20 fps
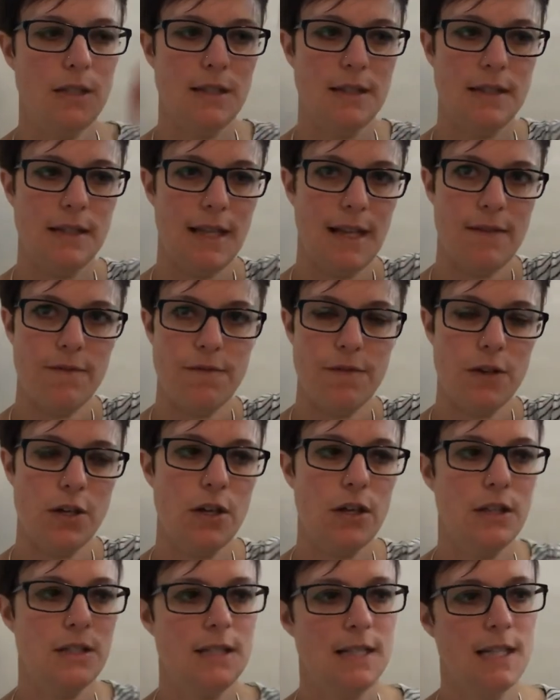in
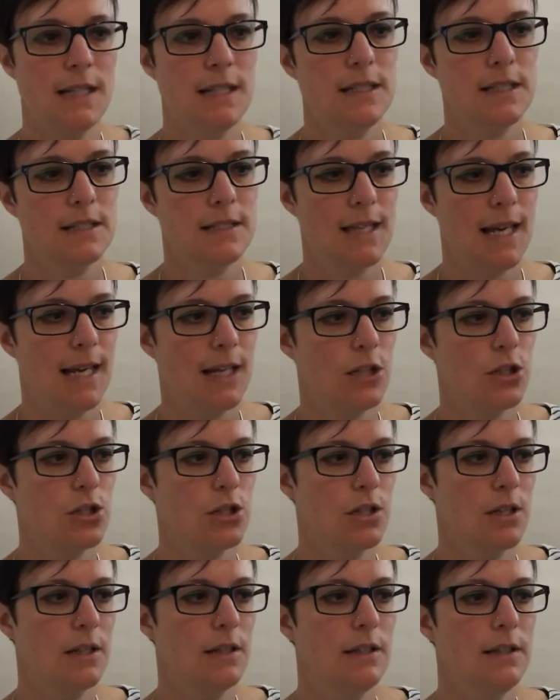inverted
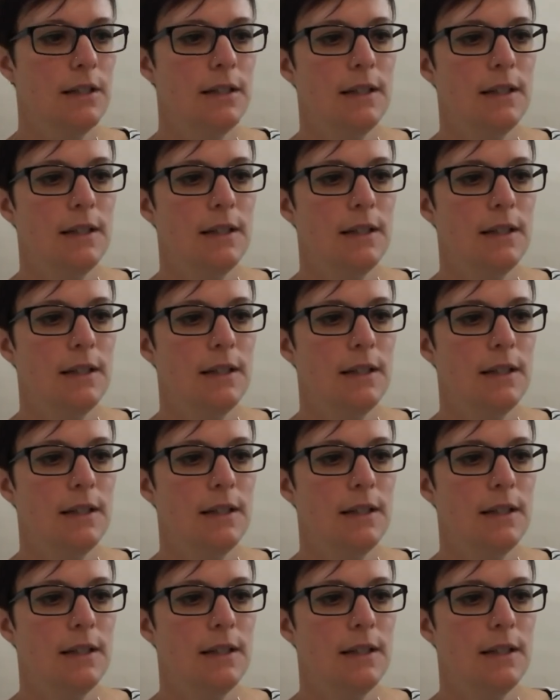texture